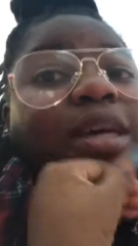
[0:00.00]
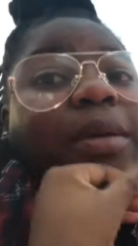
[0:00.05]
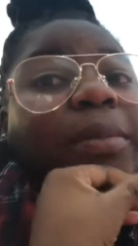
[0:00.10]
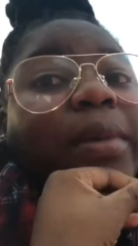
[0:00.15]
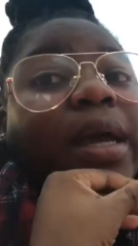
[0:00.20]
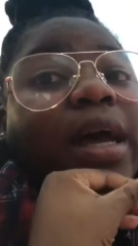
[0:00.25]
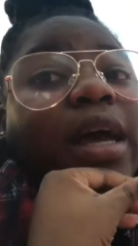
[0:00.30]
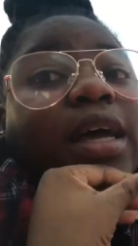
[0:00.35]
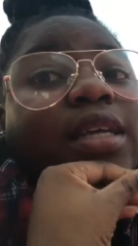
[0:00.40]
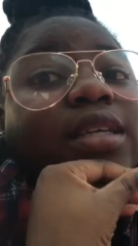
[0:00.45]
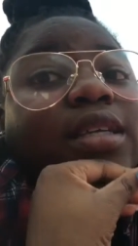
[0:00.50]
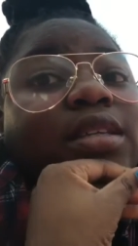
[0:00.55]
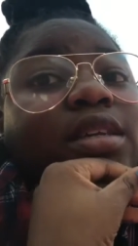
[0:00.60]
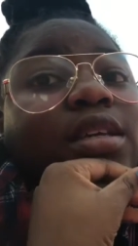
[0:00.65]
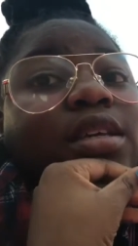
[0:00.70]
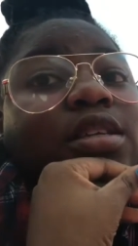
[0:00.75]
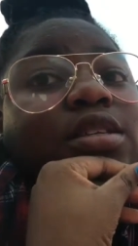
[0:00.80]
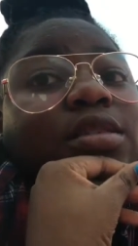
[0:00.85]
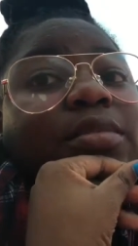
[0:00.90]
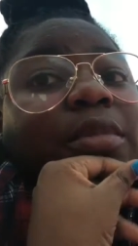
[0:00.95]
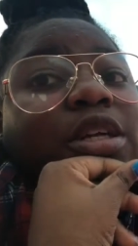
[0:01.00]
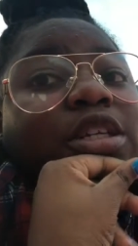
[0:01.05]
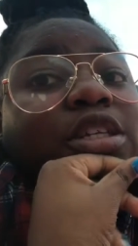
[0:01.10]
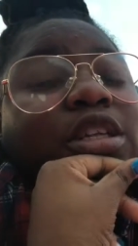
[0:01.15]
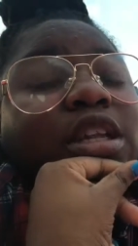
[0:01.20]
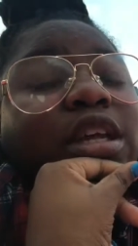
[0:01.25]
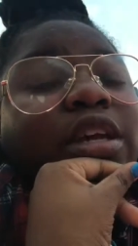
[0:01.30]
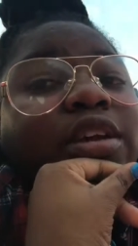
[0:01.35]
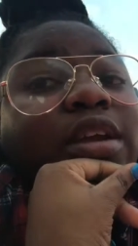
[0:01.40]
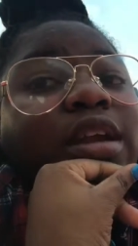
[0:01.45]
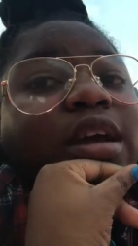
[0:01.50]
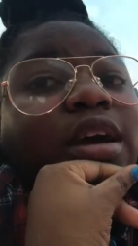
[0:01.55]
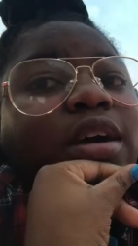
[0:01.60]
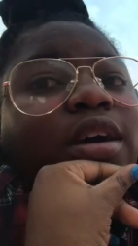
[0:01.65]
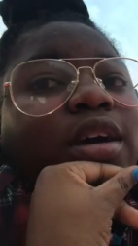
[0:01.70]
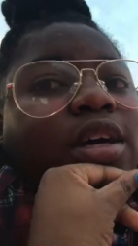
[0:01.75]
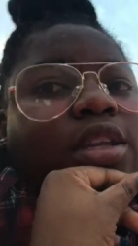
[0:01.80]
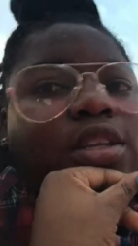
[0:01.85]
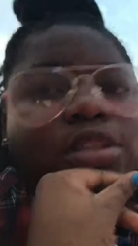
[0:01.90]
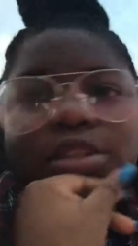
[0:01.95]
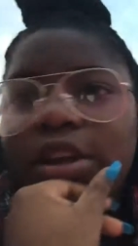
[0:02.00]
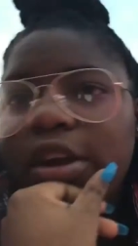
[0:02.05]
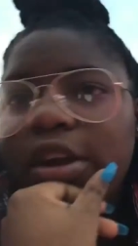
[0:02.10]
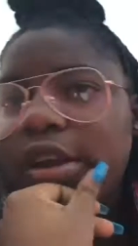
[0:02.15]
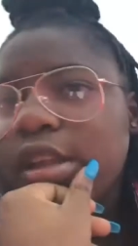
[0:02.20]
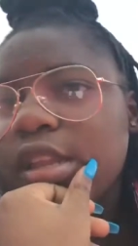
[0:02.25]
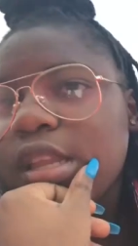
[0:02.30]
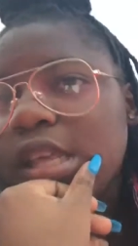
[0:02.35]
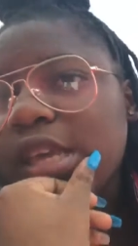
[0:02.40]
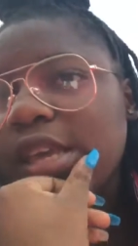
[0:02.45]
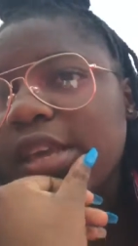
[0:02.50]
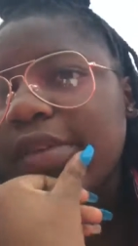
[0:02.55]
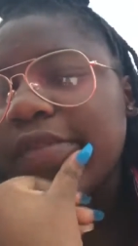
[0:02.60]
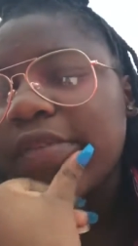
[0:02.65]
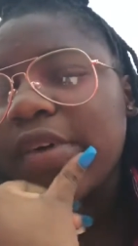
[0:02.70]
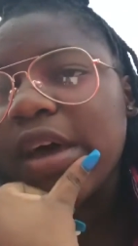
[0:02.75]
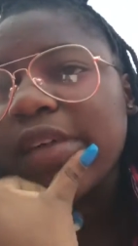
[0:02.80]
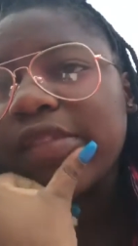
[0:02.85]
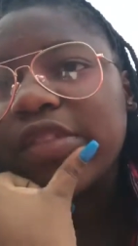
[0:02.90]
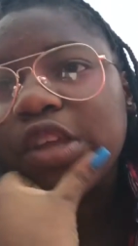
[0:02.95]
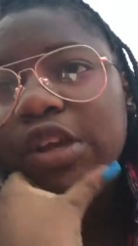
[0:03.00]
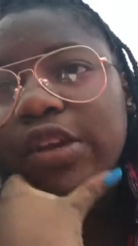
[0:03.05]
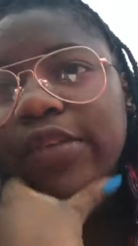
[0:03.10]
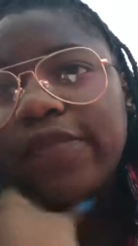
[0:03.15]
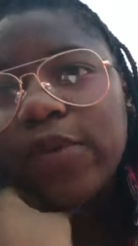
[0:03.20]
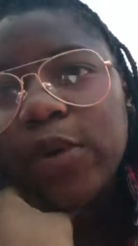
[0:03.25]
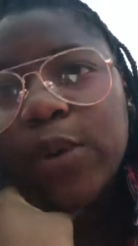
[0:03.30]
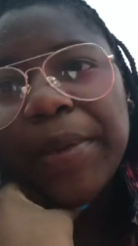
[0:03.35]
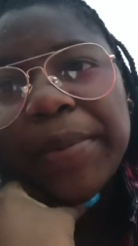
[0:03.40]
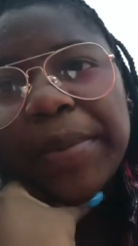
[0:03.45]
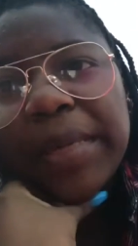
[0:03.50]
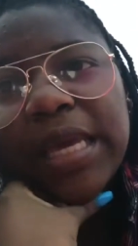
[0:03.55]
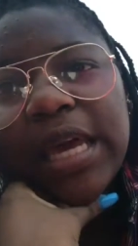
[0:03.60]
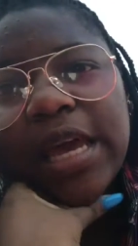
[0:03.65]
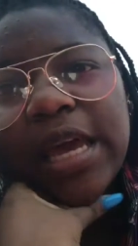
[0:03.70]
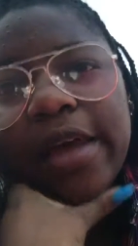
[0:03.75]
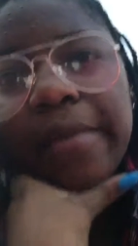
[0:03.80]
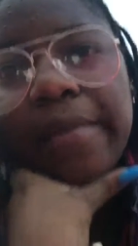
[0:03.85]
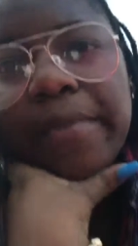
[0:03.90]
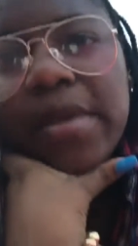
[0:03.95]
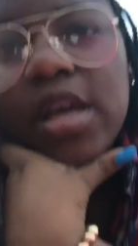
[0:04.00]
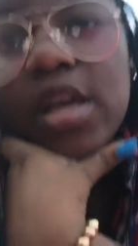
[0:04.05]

up guys it is much later now it is currently 5:34 p.m